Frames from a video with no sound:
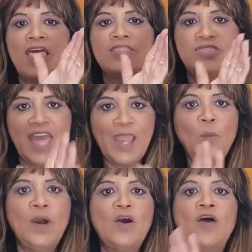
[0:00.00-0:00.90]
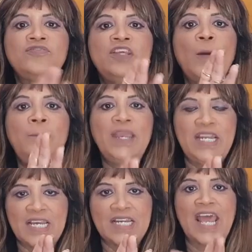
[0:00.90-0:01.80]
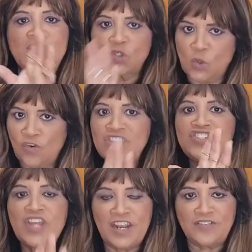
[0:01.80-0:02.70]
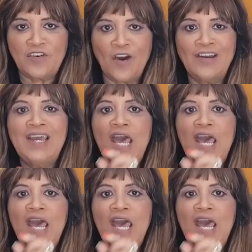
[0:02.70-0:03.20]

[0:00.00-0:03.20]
They were of the opinion, and so was Jennifer,